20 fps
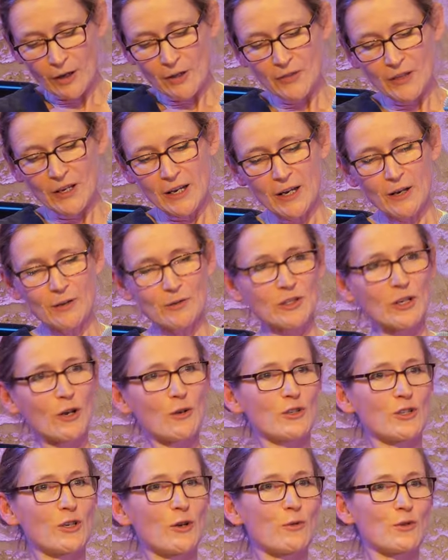And
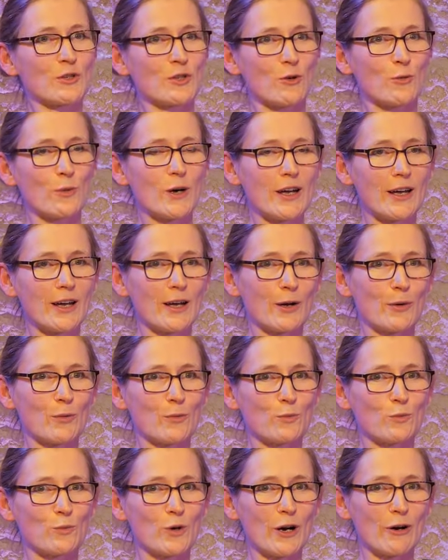
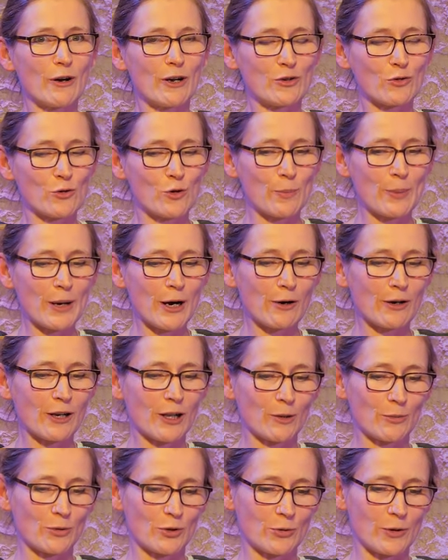where I draw a
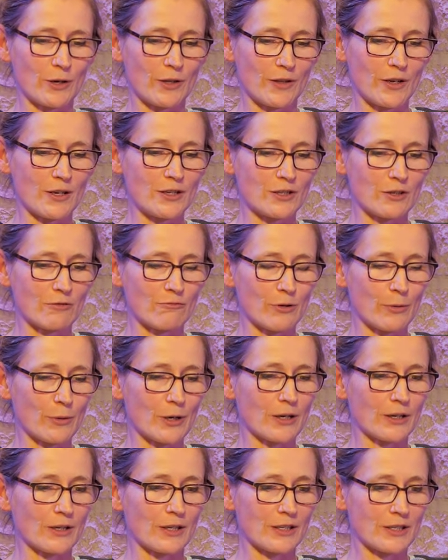parallel between this and
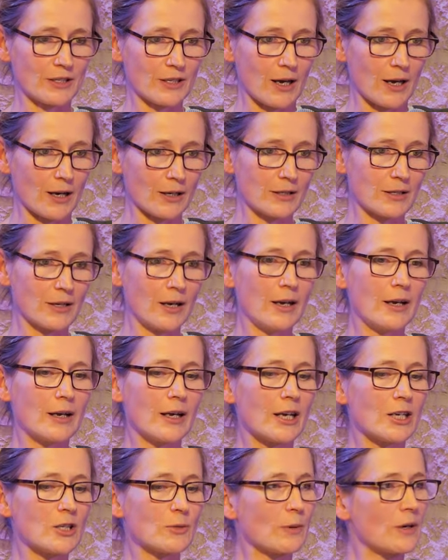rewilding sex
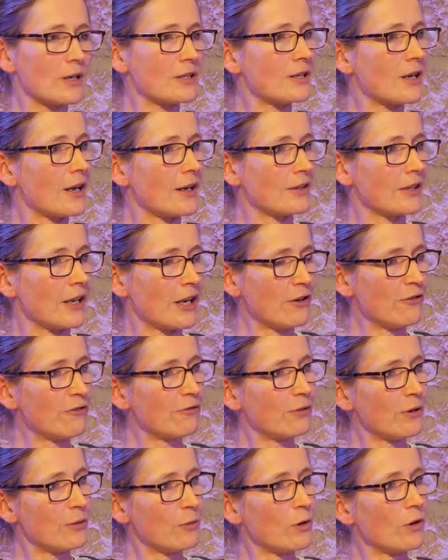is by saying that
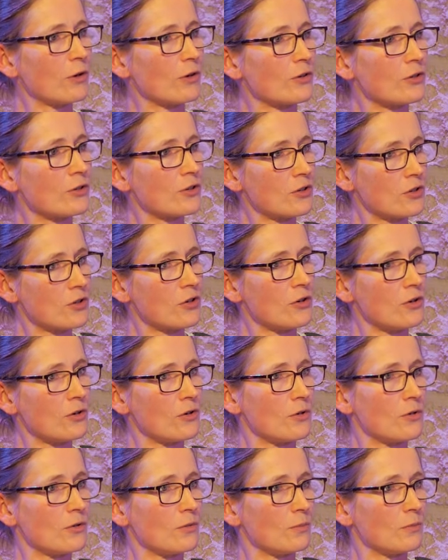if we want
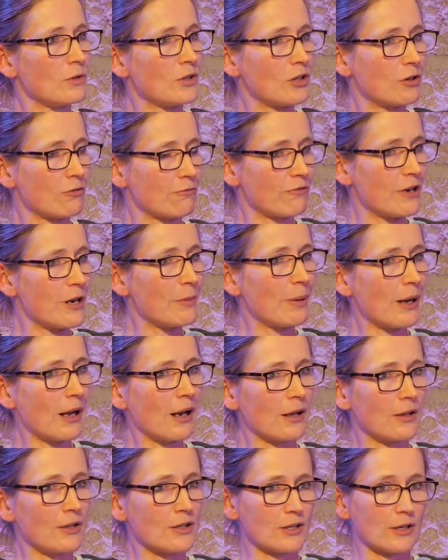to
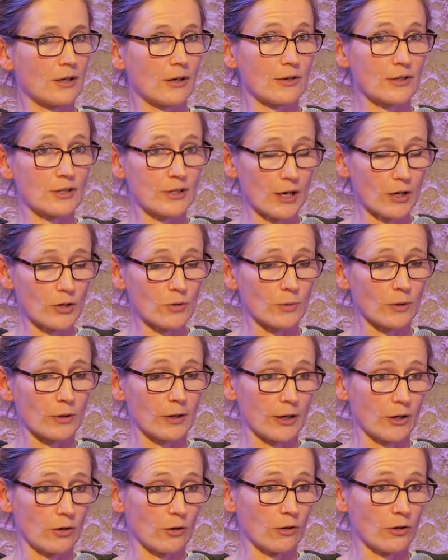rebalance our sexual
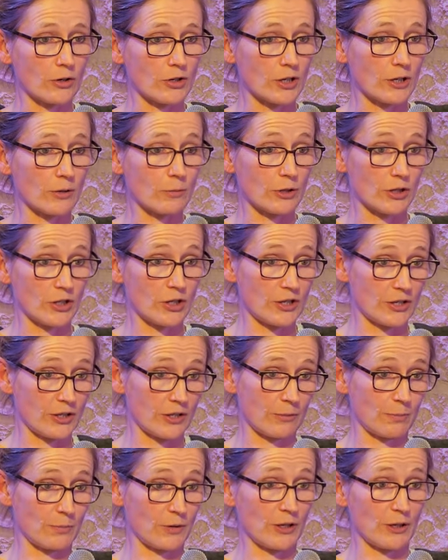ecology, which is
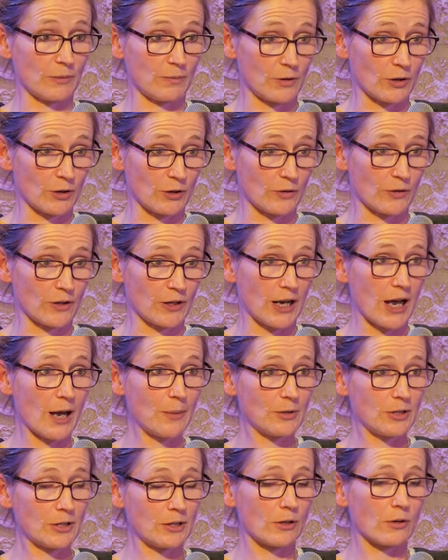the
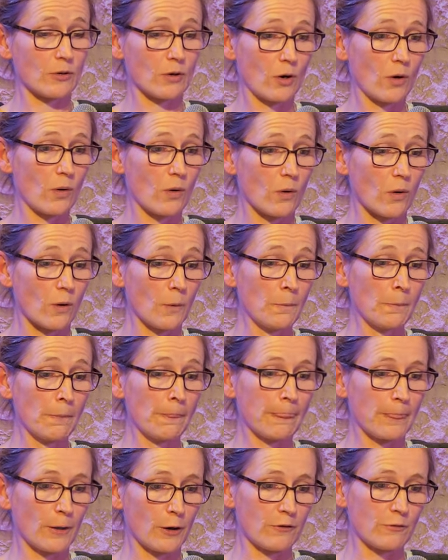absolute core
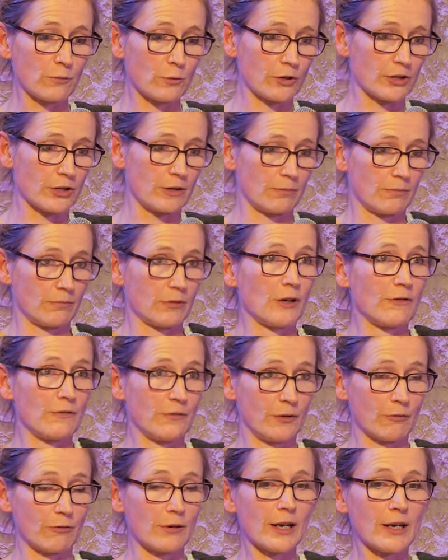of
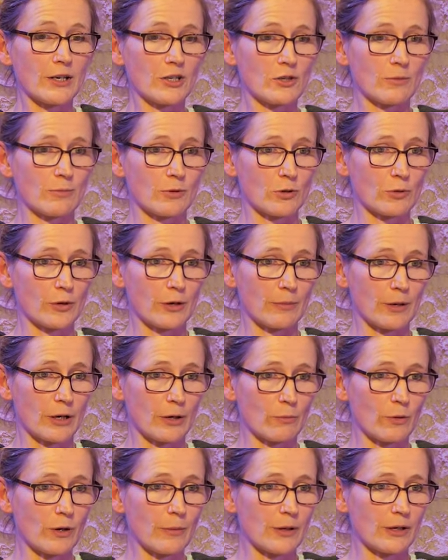the relation between men
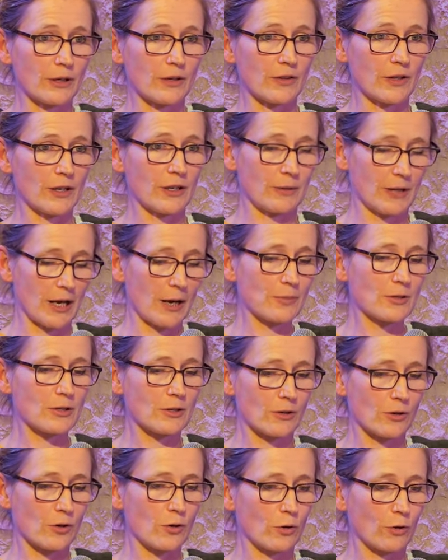and women, and the
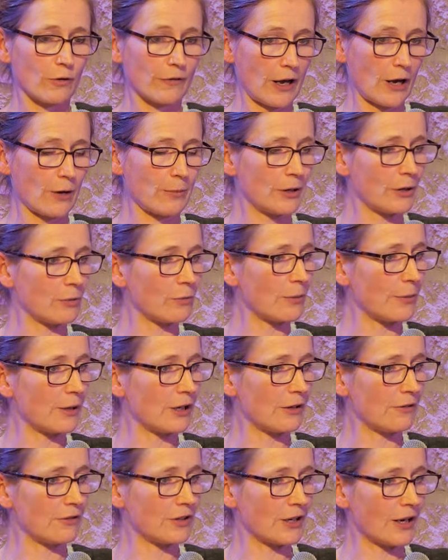absolute core of how men and
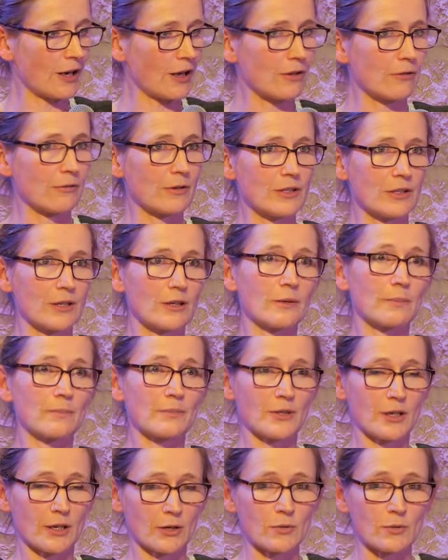women live together is our
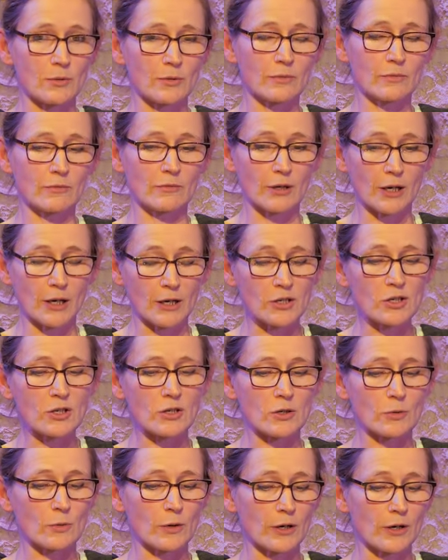sexual
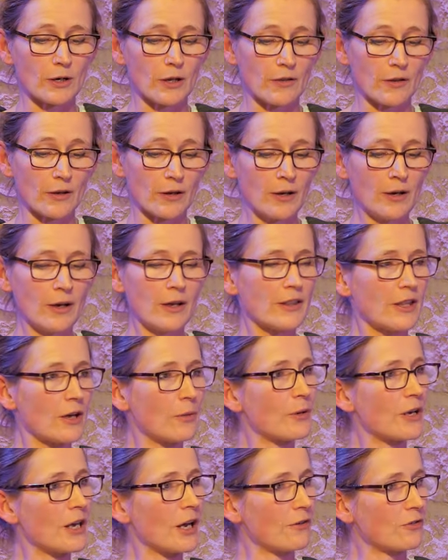relation to one another,
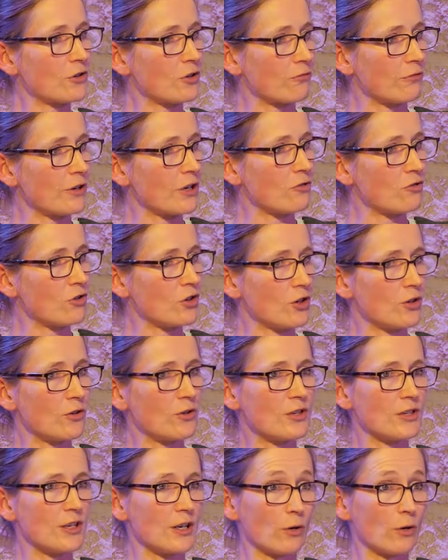then we have to reintroduce